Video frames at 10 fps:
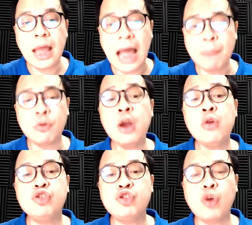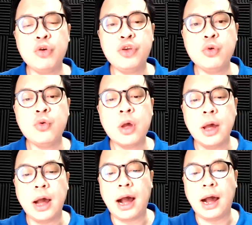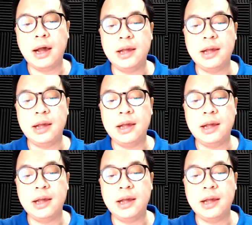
I'm going to show you a